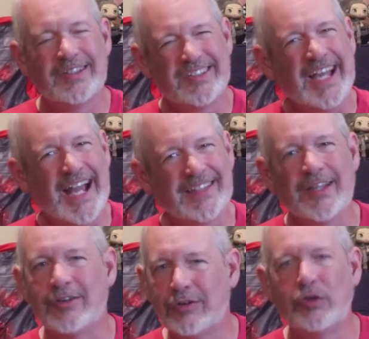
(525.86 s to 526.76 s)
sad
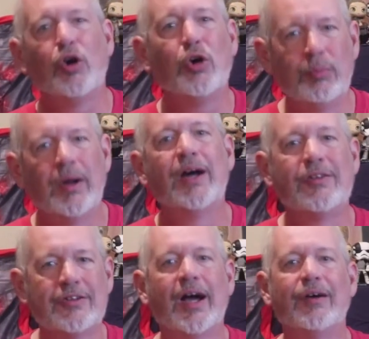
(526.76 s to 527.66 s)
that so
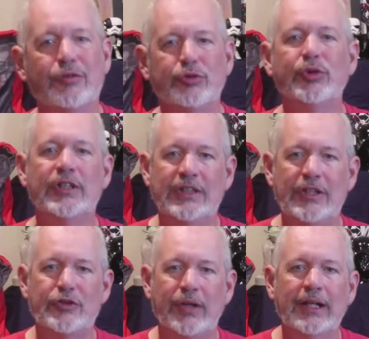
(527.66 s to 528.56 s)
much stuff's ruined in
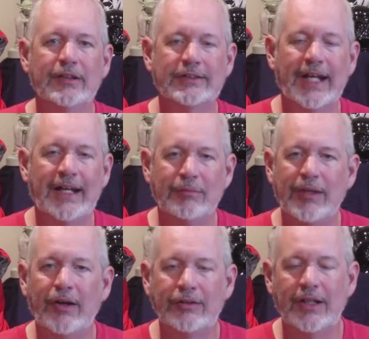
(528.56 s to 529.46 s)
these trailers, guys. I'm
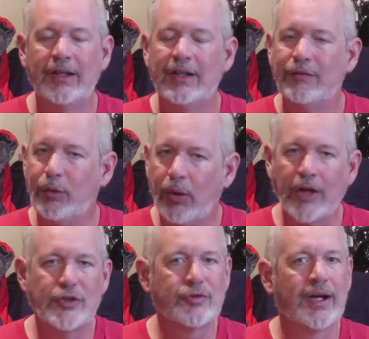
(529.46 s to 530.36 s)
telling you, if you
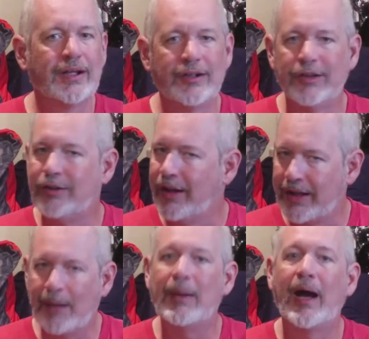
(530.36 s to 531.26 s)
watch a trailer, you're like,
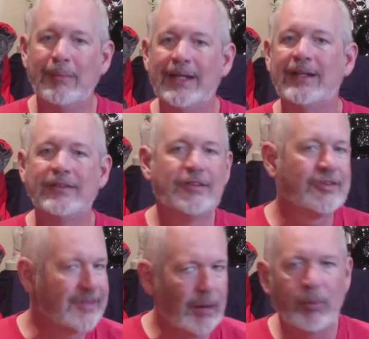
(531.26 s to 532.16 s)
I'm, I'm in,
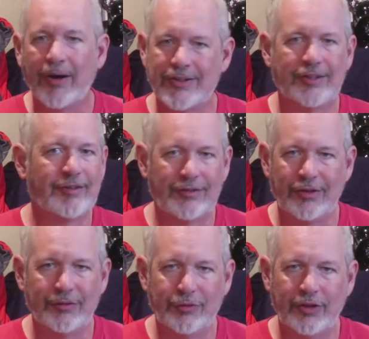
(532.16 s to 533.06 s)
just stop watching the rest
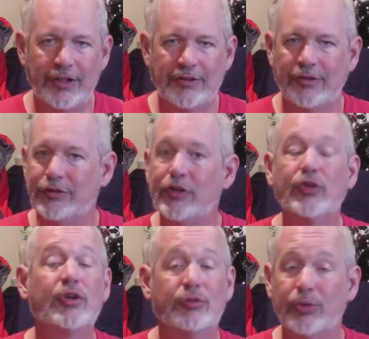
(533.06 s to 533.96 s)
of the footage because they're just
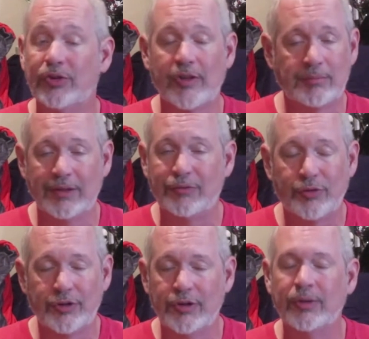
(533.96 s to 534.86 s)
going to ruin something
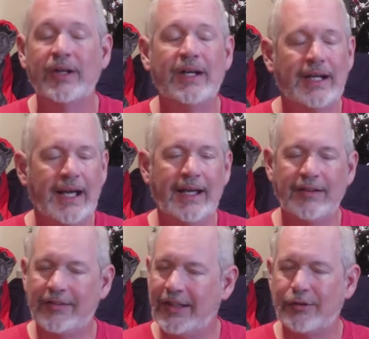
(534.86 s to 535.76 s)
for you.
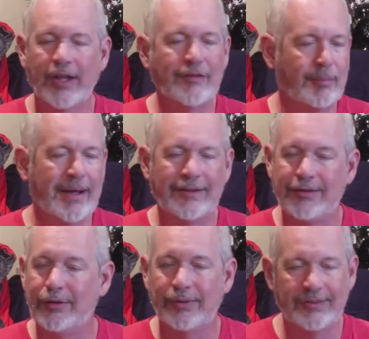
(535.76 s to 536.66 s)
And Secret Life of Pets
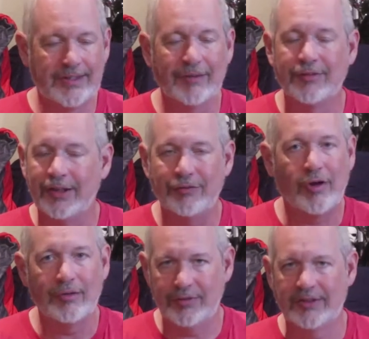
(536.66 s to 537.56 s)
2 is definitely
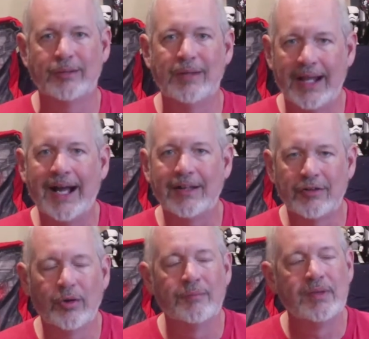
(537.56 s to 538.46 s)
falling victim to that.
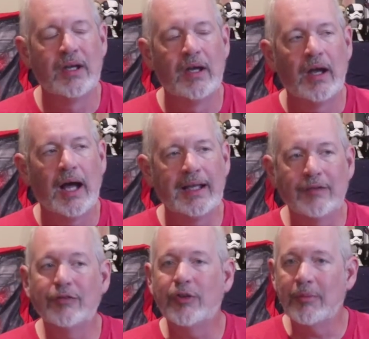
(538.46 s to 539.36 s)
So I
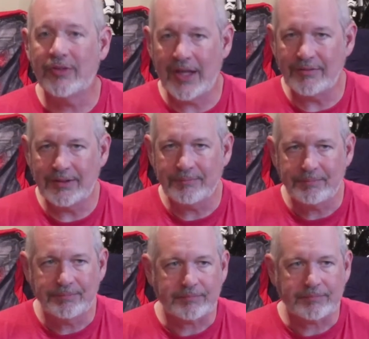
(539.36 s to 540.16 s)
give the film a 7